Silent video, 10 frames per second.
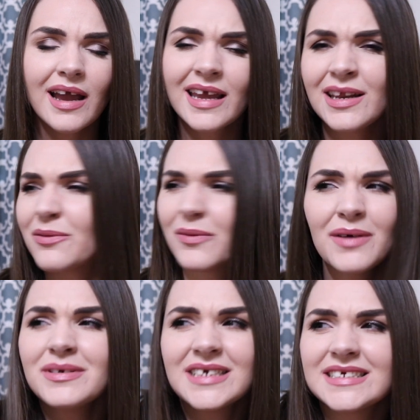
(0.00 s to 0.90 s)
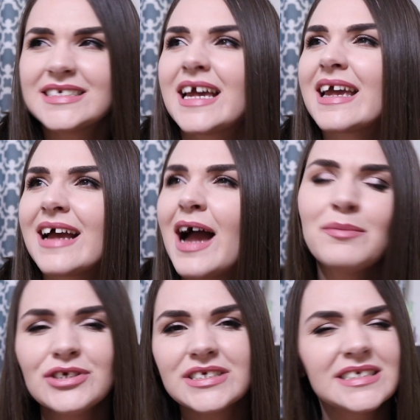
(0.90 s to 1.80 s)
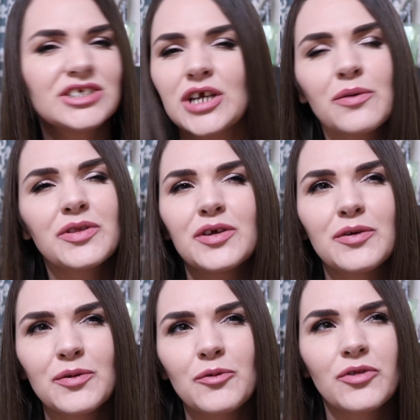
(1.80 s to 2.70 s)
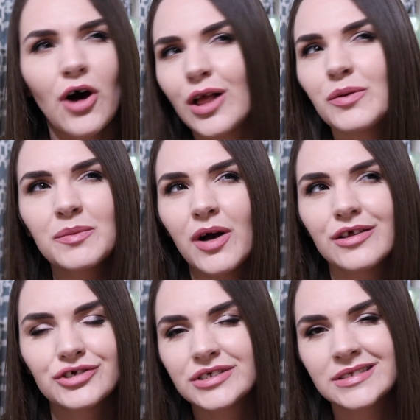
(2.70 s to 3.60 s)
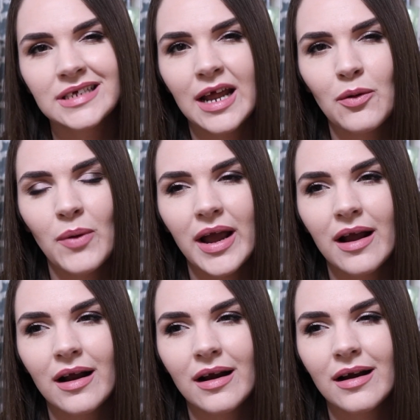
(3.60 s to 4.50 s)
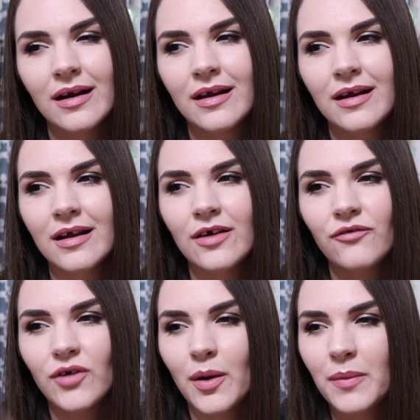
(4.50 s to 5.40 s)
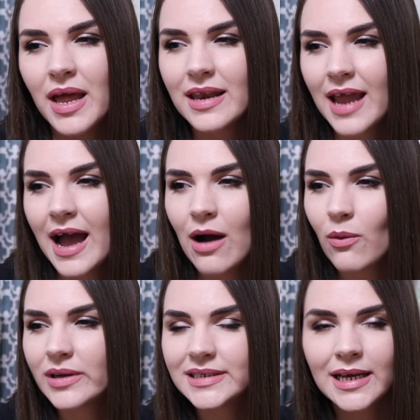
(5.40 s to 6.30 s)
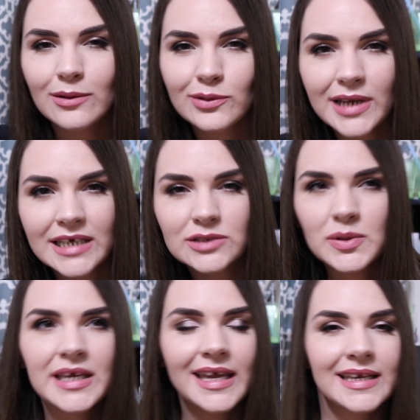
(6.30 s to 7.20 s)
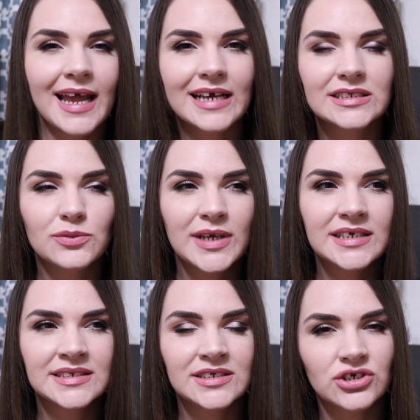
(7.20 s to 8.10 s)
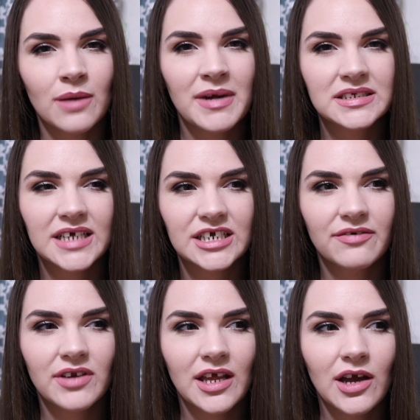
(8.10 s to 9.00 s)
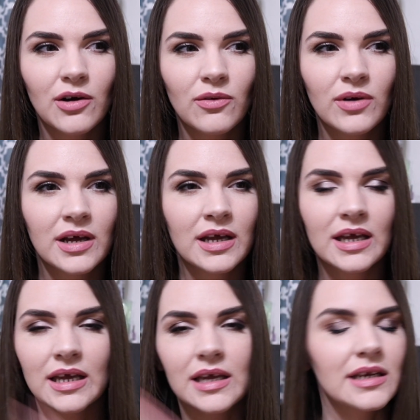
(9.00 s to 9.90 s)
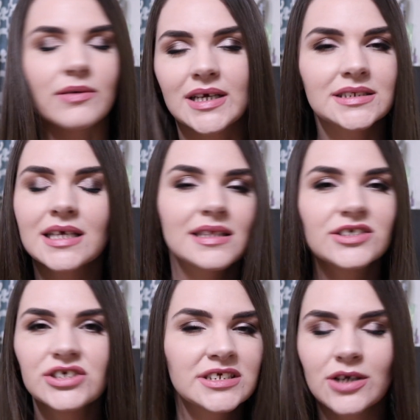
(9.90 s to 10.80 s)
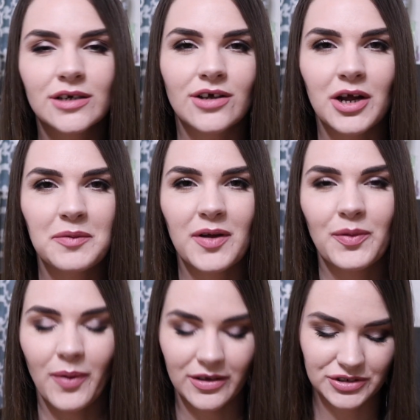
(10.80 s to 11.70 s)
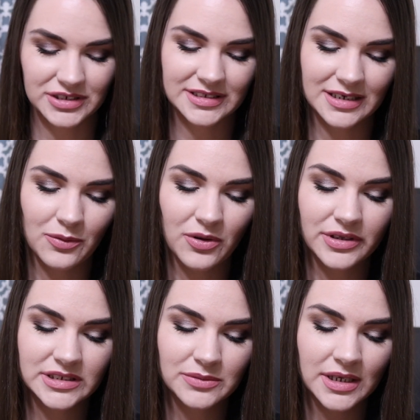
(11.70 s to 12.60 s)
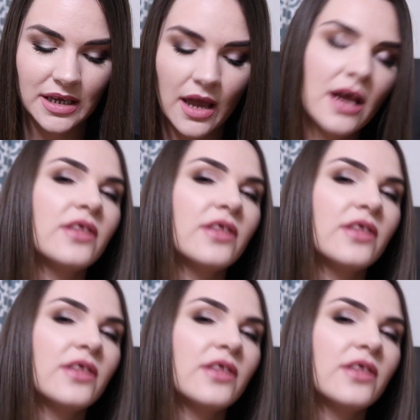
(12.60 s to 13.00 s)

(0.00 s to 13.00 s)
Anyway, what was I saying? I'm just going to share with you the Halloween polishes that I wear from now until next week in next week's Shop My Stash video. Anyways, let's just start talking about the polishes that I wore this week.